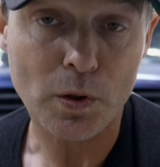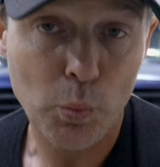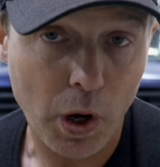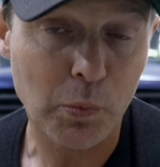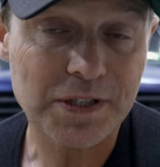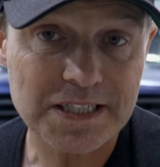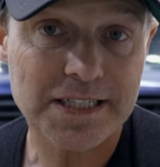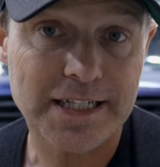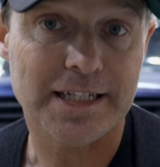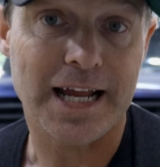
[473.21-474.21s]
what we're
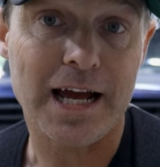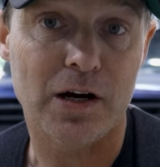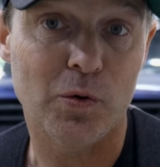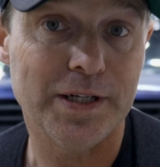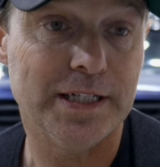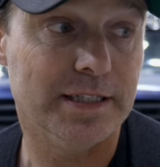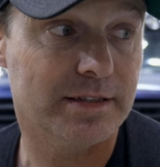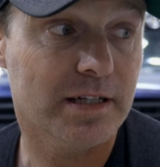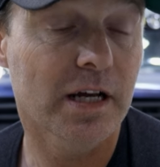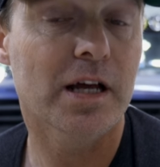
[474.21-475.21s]
seeing now
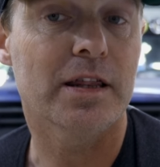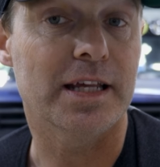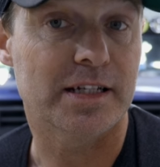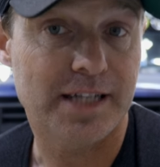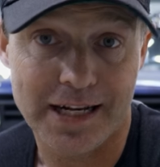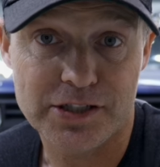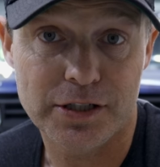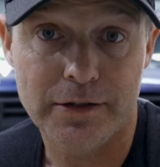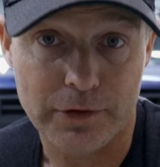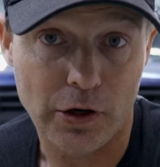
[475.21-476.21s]
is the
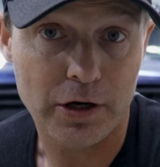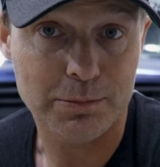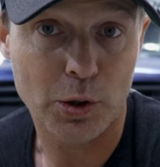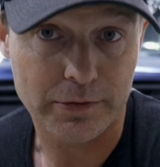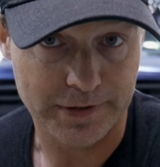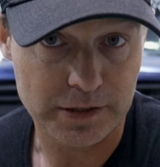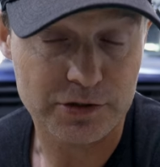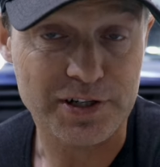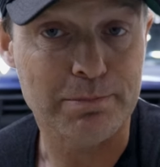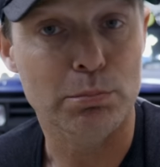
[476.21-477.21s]
attention of the automotive
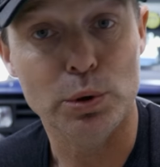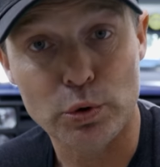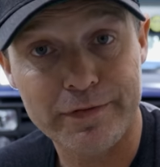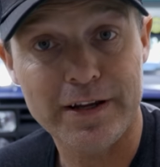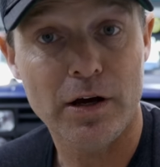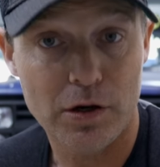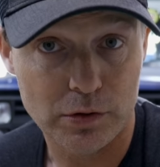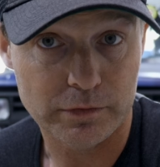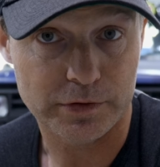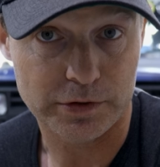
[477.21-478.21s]
industry moving
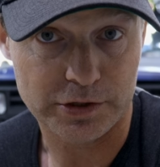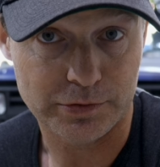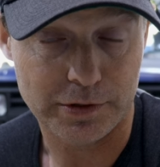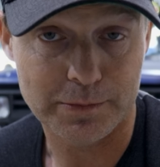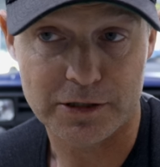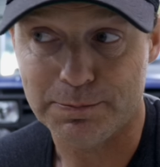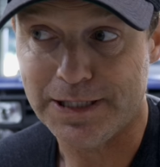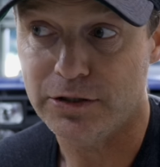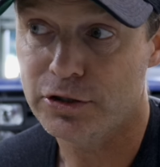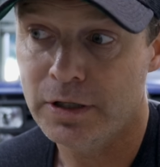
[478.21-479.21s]
over to them. There's
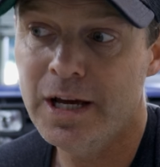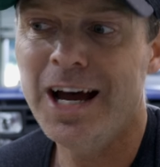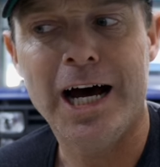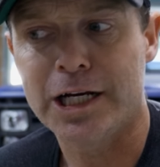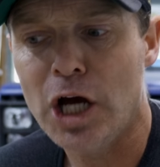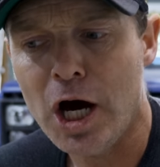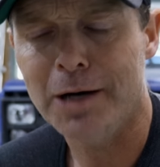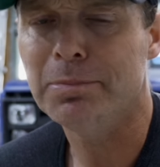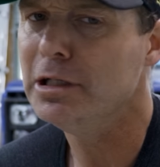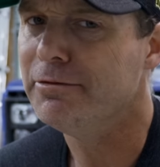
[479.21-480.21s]
been a
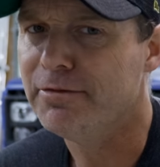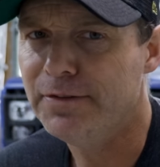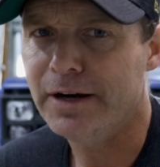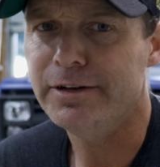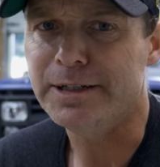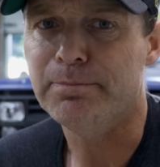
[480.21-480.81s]
couple of very